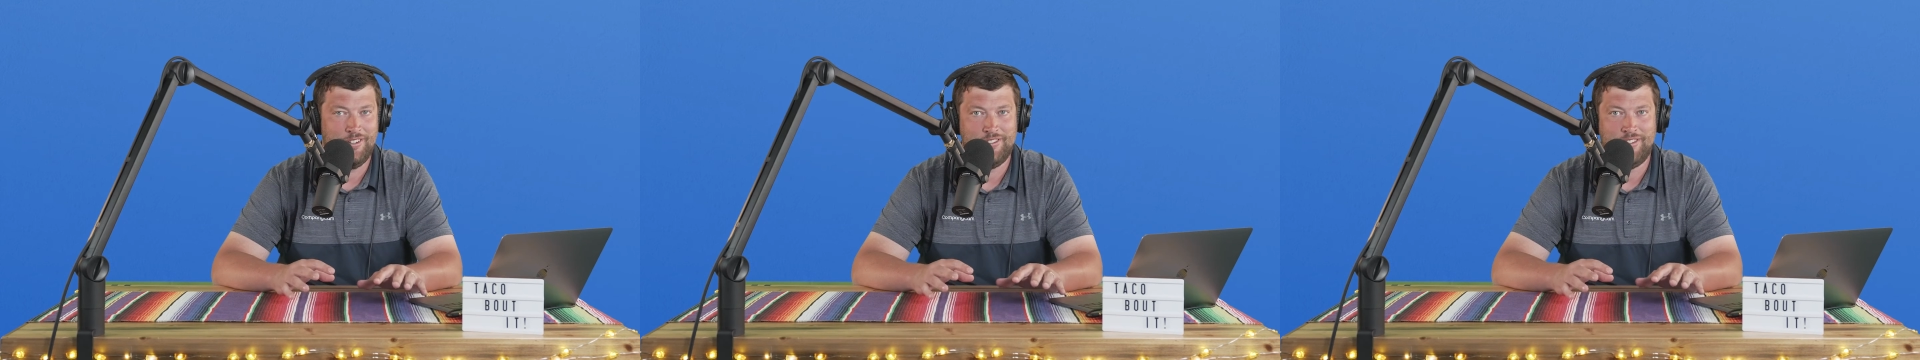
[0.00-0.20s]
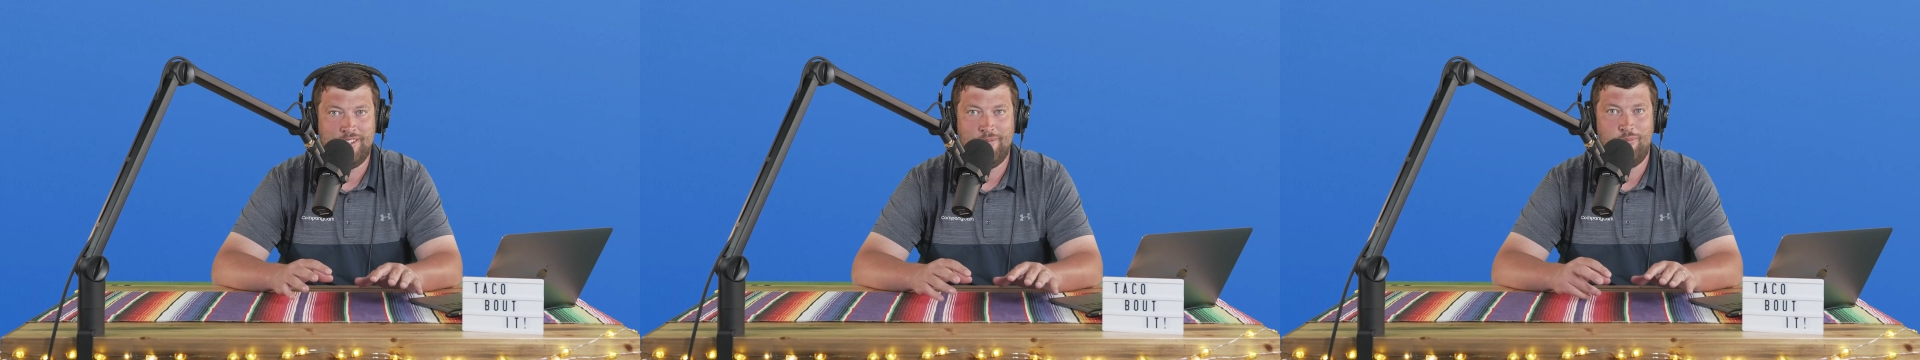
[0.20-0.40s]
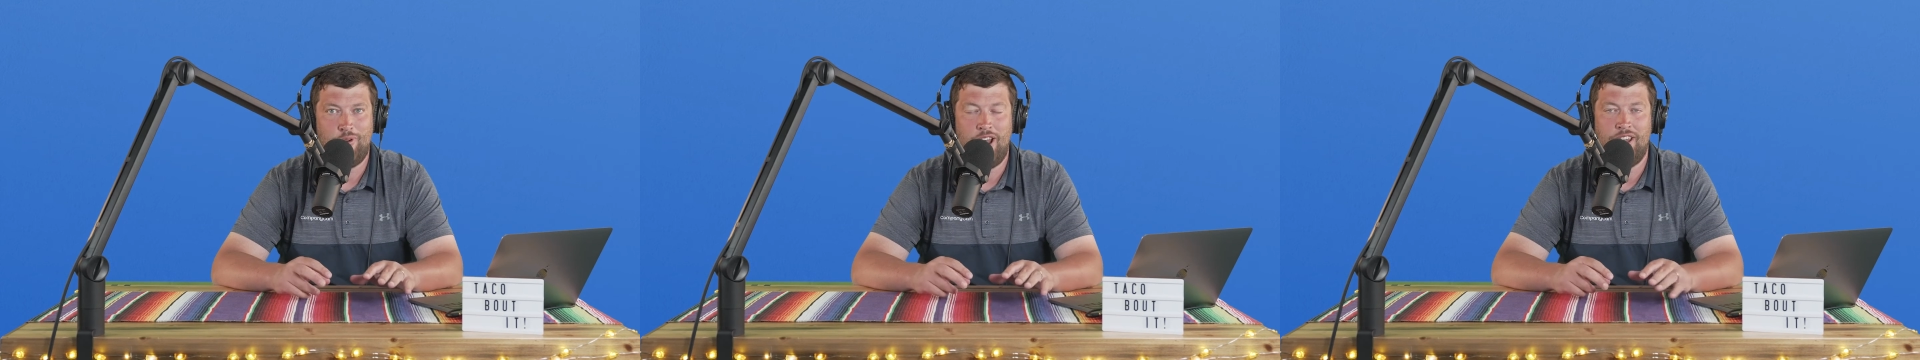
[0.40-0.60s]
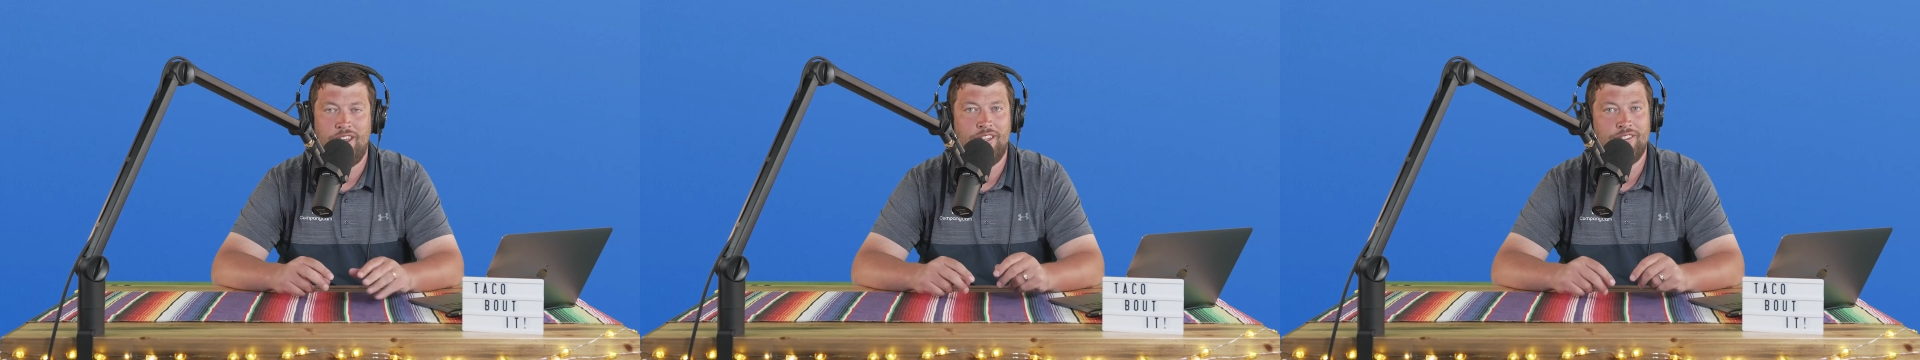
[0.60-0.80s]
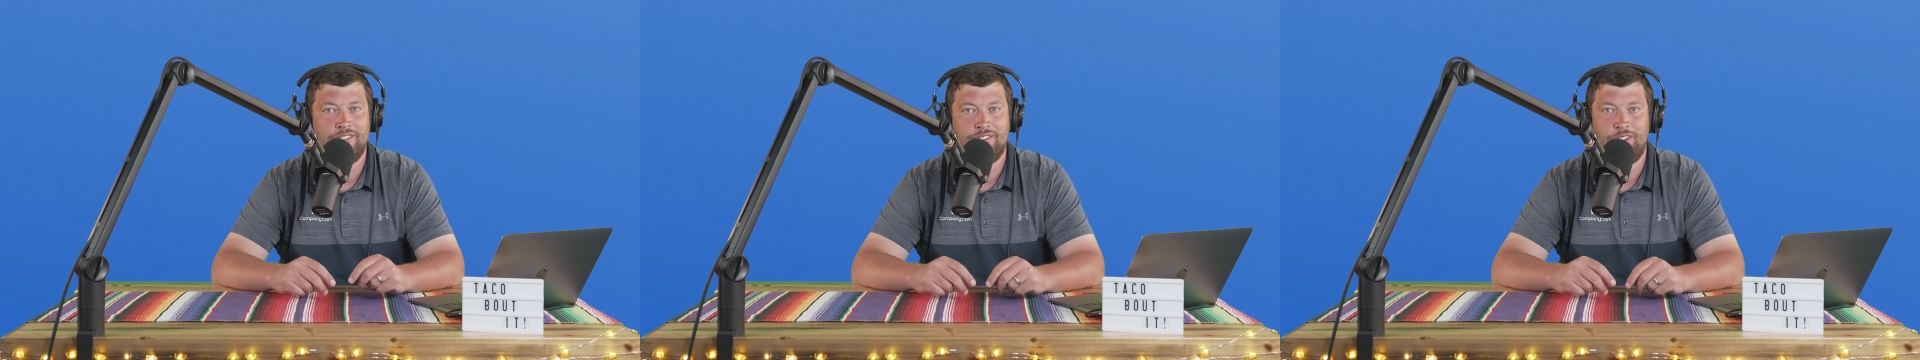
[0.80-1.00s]
your team
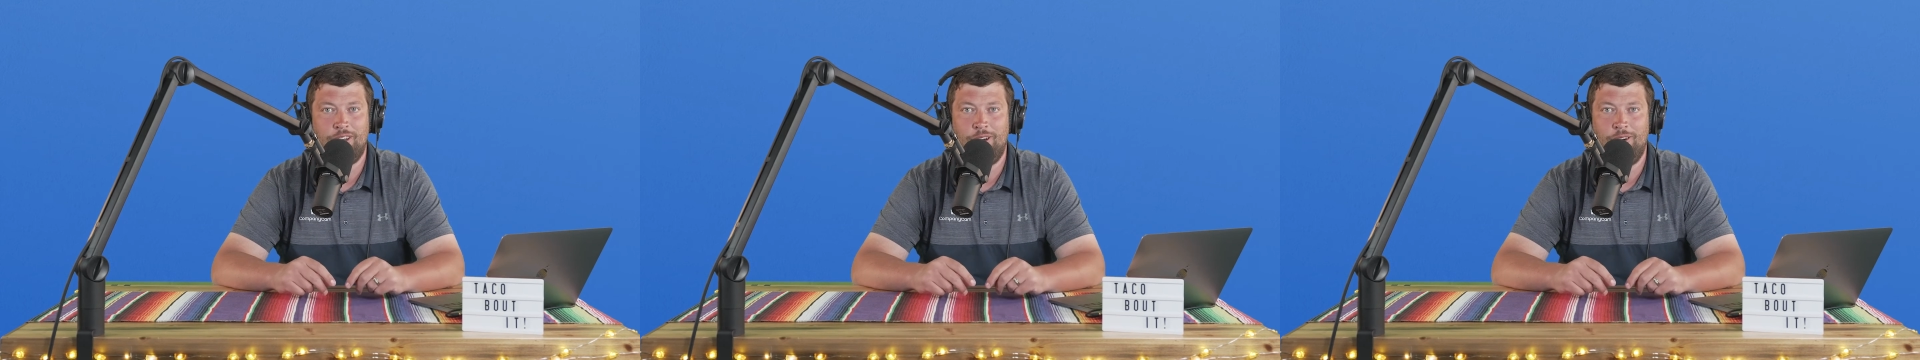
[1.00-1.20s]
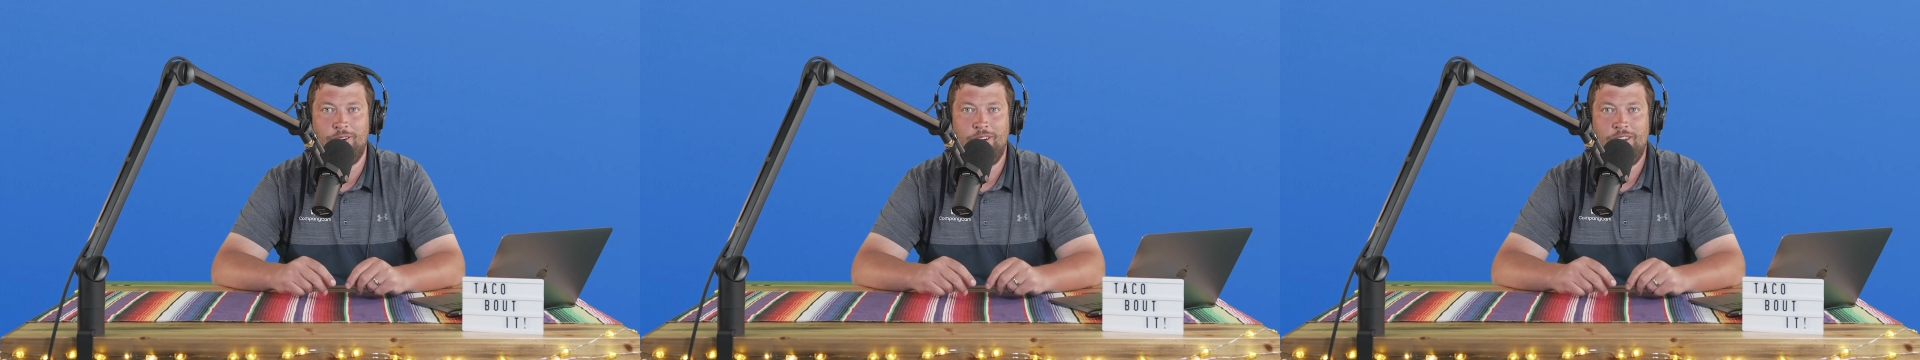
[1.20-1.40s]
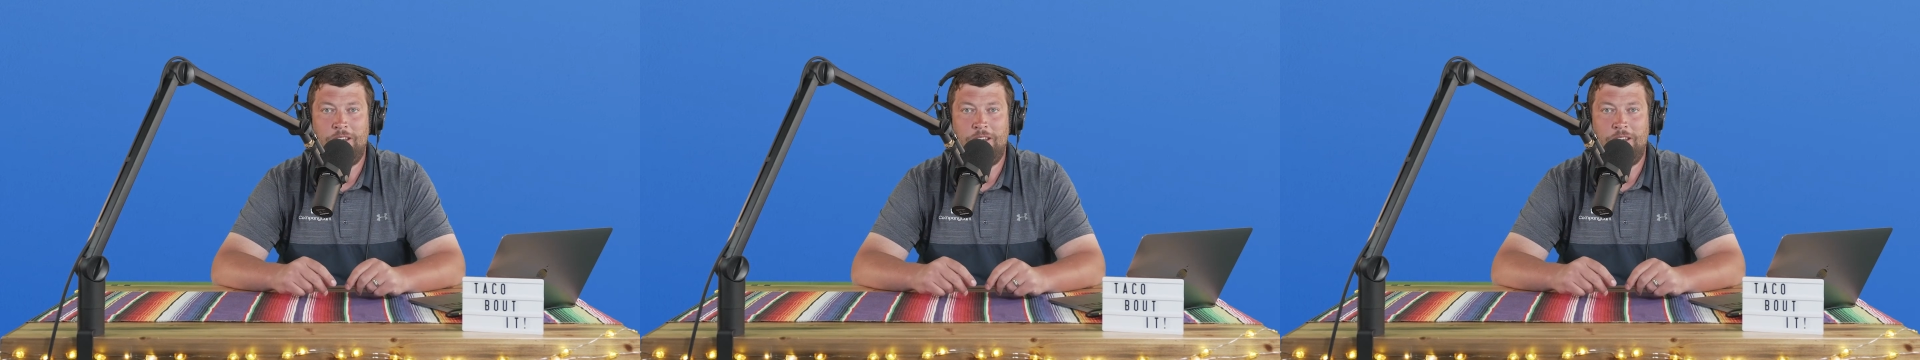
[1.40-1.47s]
ready. And so,